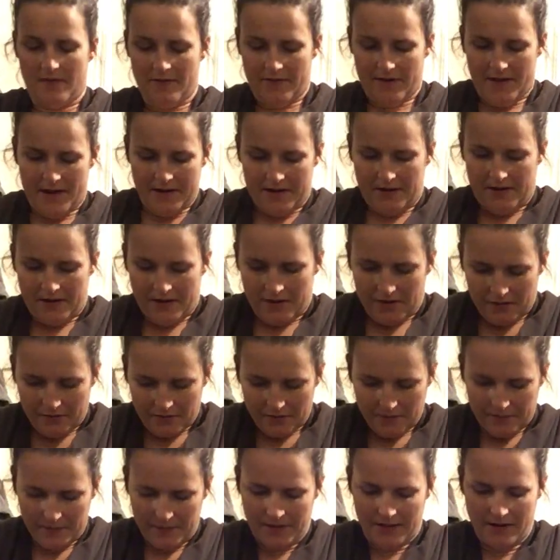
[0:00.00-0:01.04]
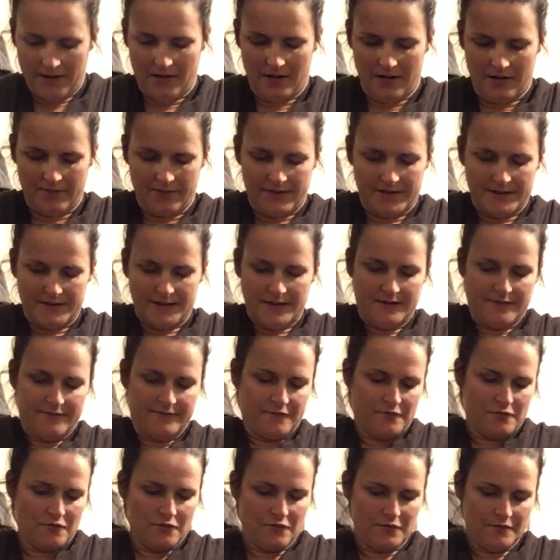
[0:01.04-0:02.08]
Then we are ready
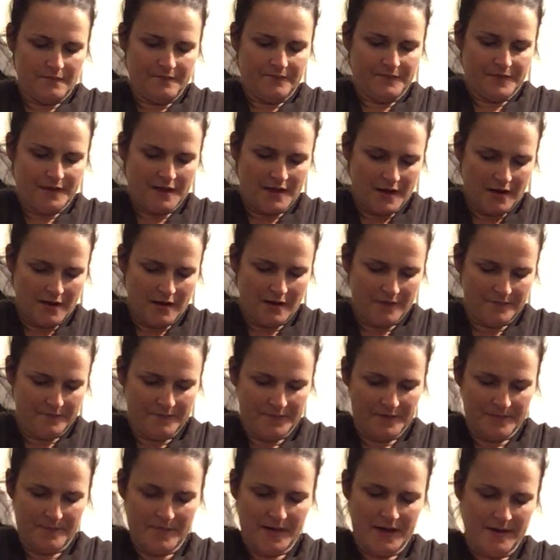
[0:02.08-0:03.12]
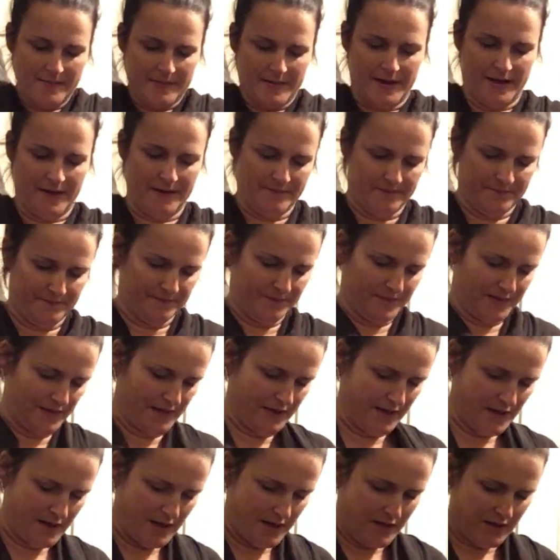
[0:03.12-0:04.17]
for the baby.
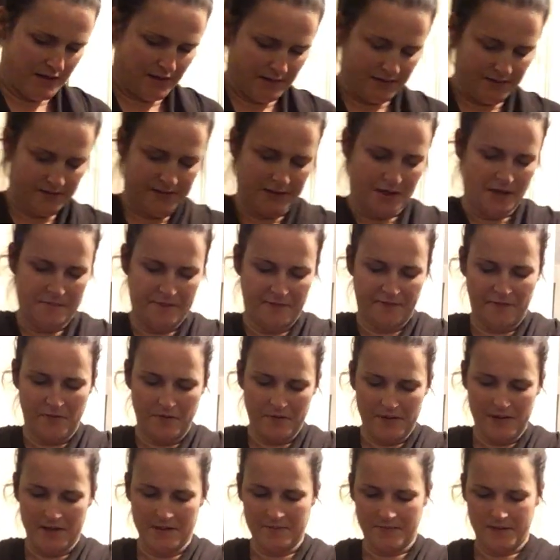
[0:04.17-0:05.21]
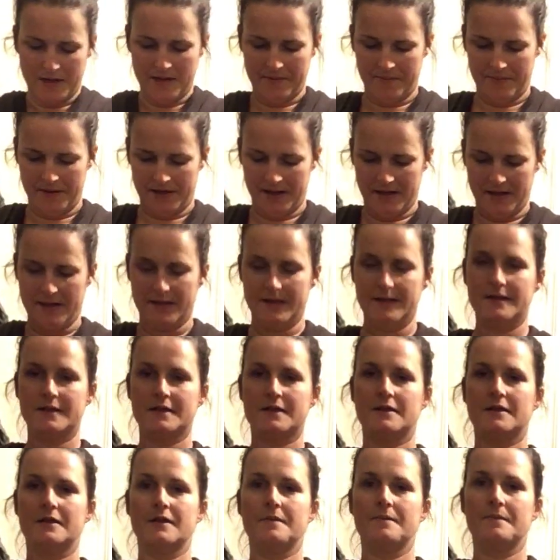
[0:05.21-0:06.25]
So before we get the baby, it's
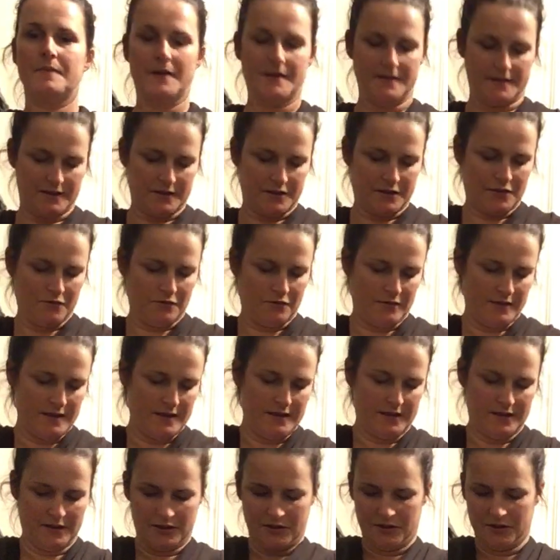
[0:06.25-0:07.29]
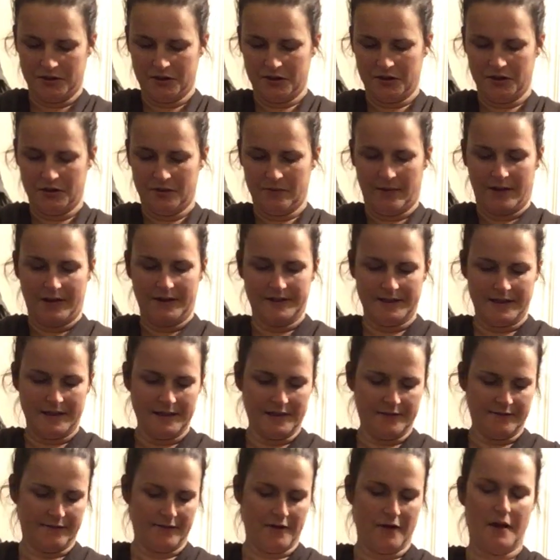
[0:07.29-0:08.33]
best or easiest to
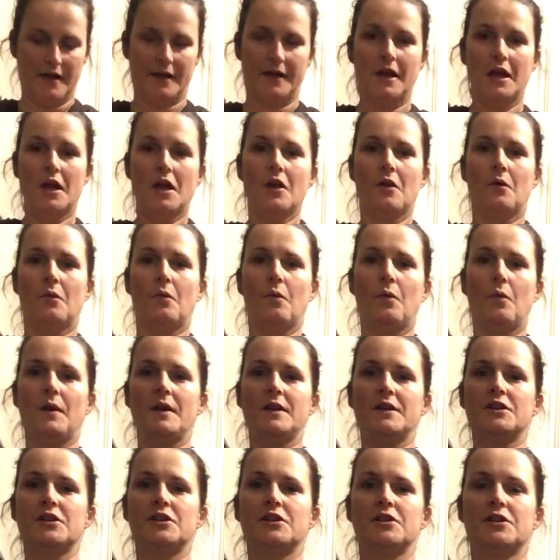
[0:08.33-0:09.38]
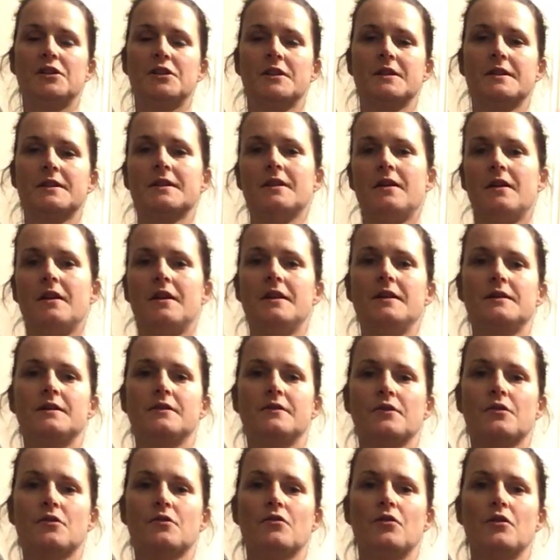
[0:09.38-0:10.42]
identify which side
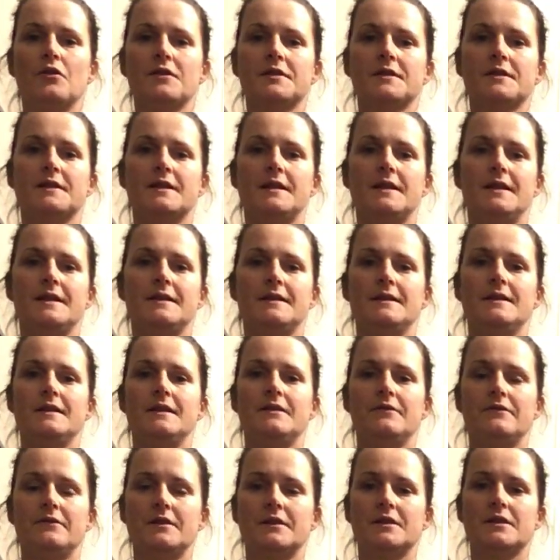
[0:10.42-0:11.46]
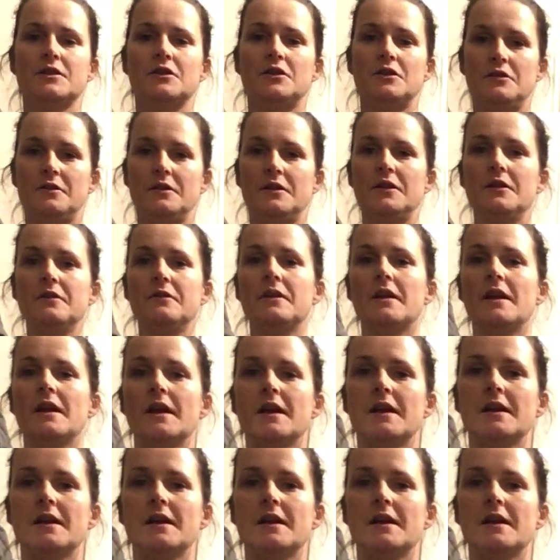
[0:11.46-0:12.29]
the cross is nearest to you.